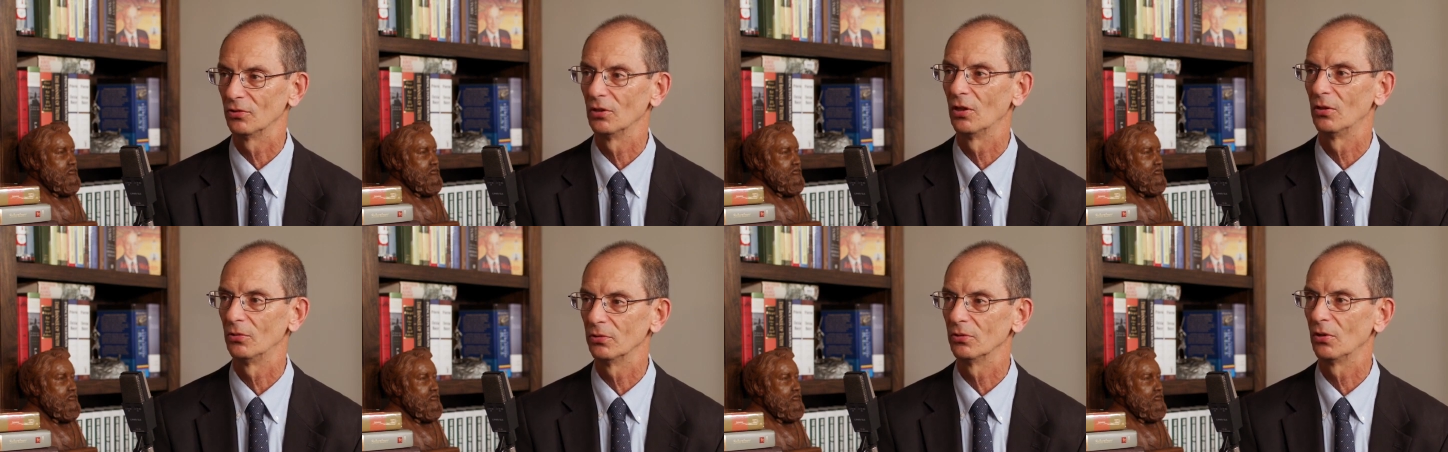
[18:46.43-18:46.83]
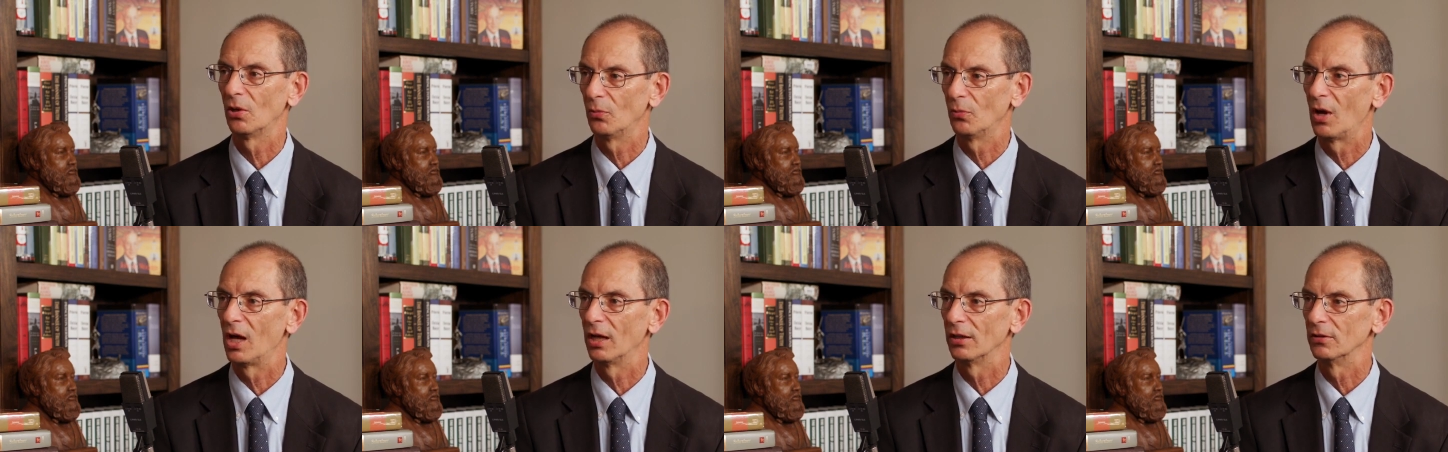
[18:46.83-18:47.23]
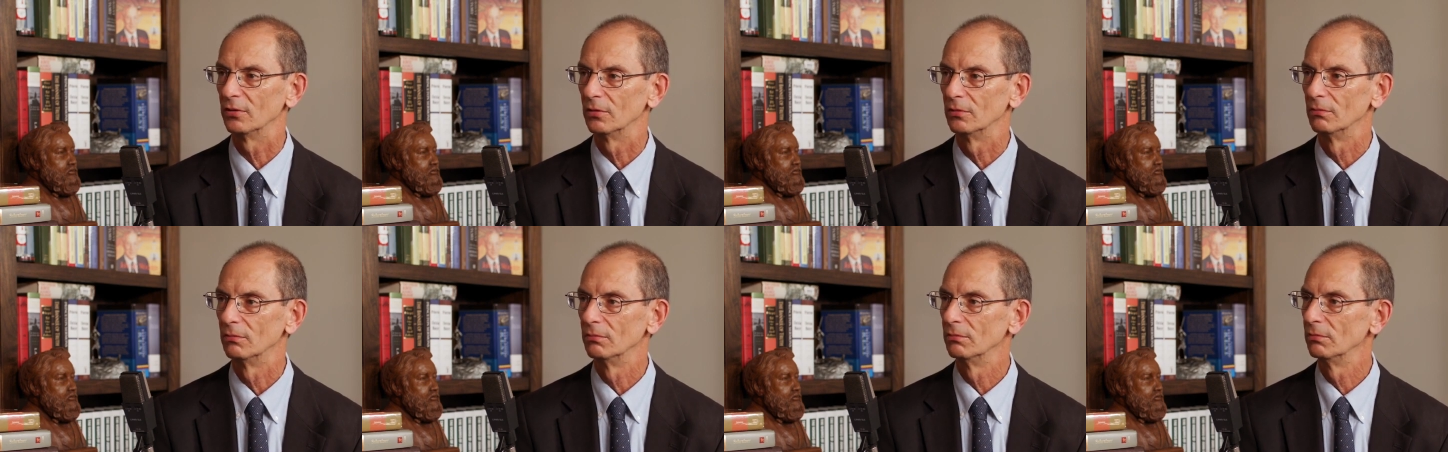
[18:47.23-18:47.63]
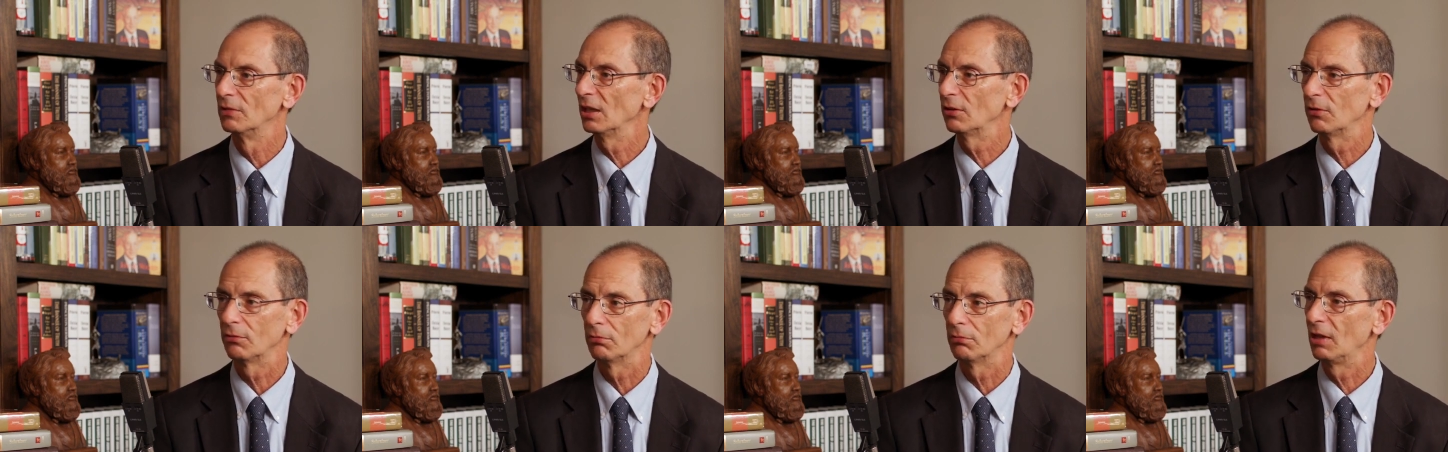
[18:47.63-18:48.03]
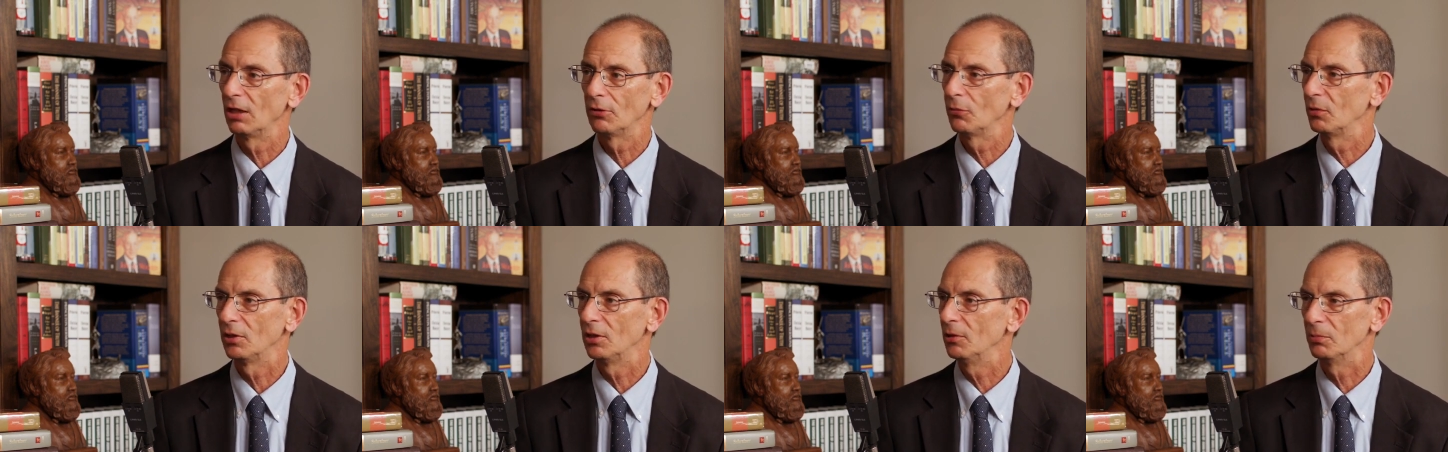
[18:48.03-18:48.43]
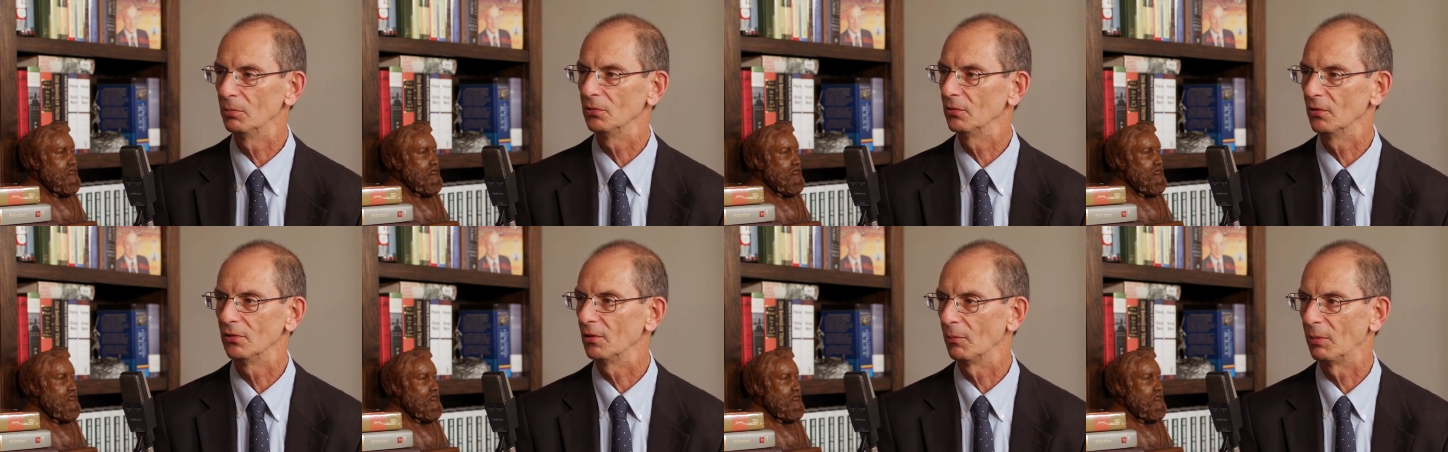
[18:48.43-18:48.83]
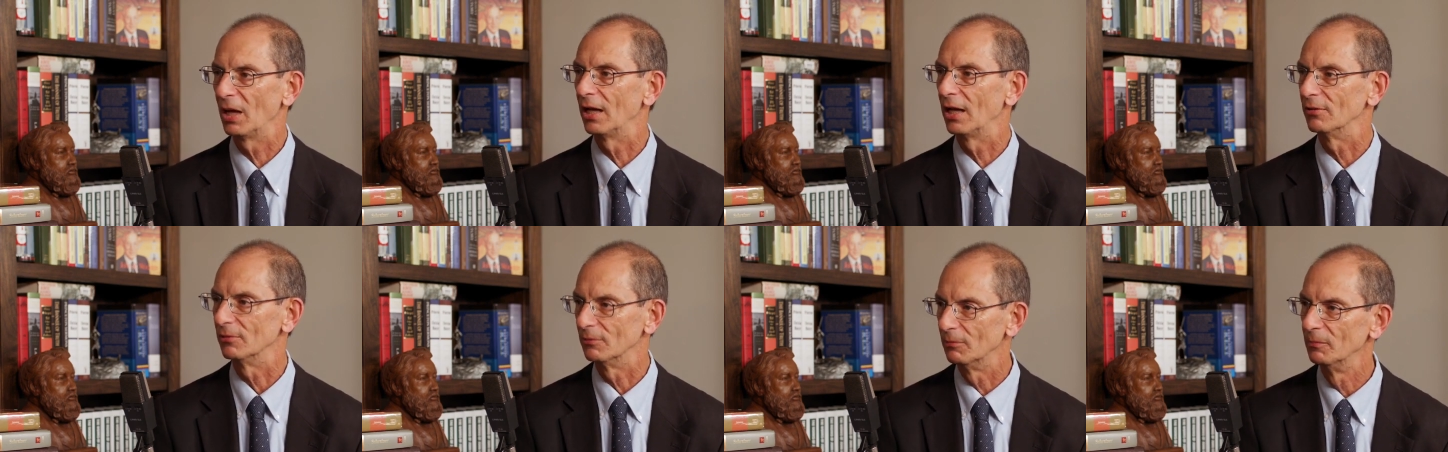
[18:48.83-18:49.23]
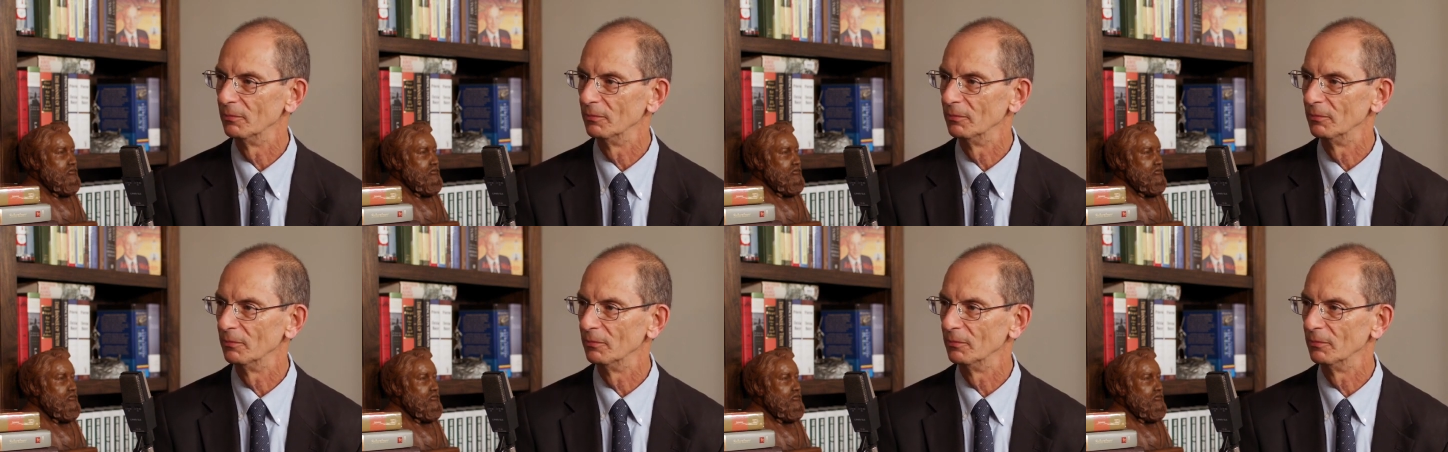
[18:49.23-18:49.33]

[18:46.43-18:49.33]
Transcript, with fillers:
Speaker 1: that hold no water. That's, that's what Hebrews is about.